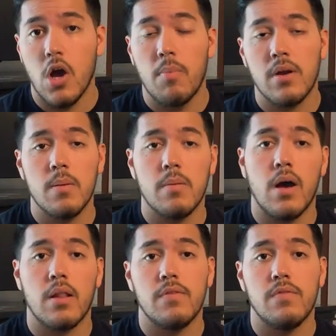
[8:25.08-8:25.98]
open up
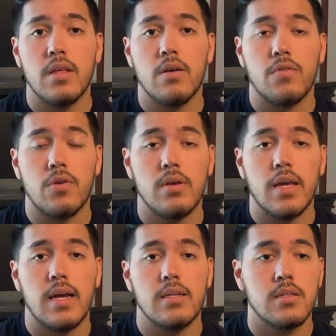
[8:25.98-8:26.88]
on the video for you
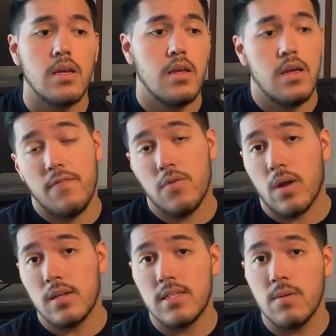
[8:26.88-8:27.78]
guys. If you
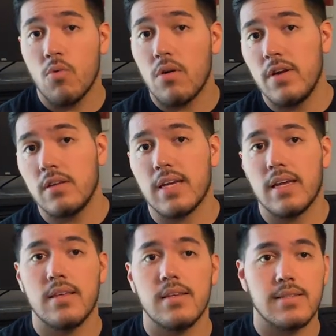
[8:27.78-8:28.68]
want to see more videos
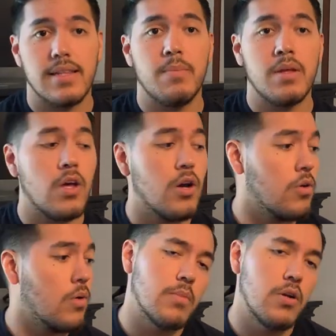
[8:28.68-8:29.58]
like this, let me
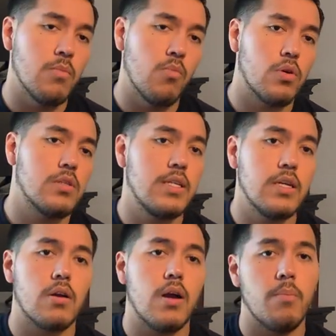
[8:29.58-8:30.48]
know. I'm gonna do more
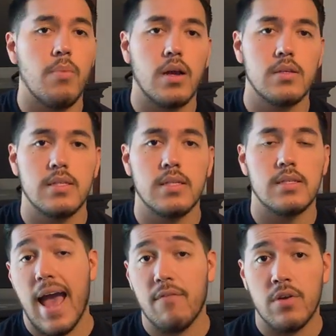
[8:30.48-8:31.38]
sneaker
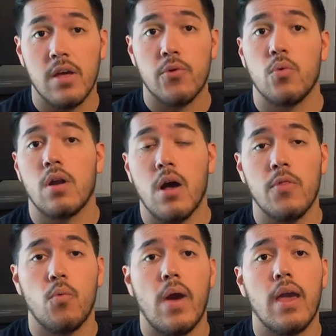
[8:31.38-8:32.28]
unboxings. I have another one on
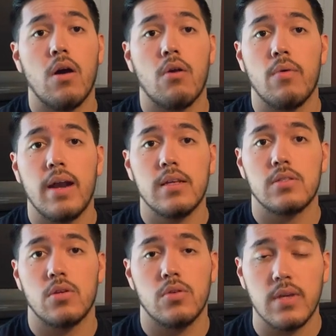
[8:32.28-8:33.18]
the way already,
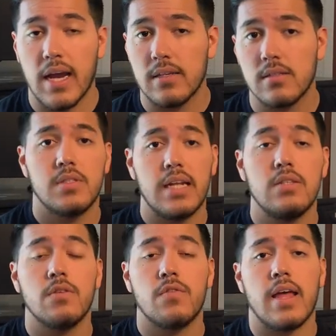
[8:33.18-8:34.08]
so you guys stay
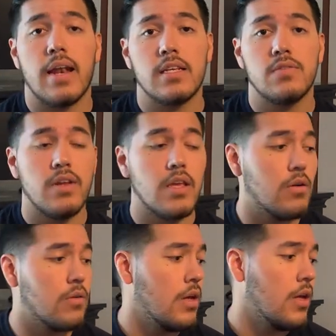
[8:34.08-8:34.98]
tuned for that next
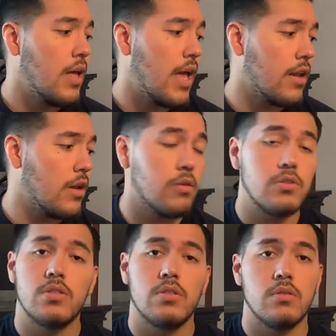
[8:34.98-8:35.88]
video. And you know,
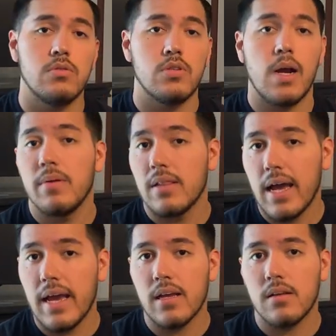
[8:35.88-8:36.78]
just drop a
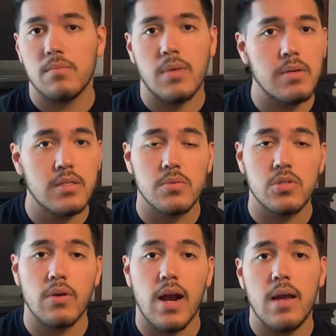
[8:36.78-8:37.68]
like, maybe
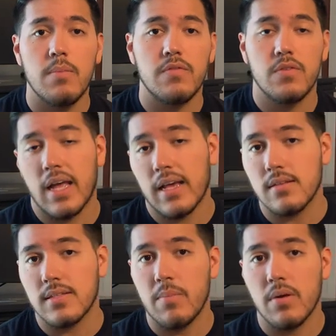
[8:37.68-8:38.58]
subscribe if you like
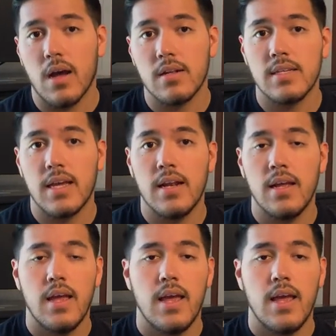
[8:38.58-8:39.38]
this type of content.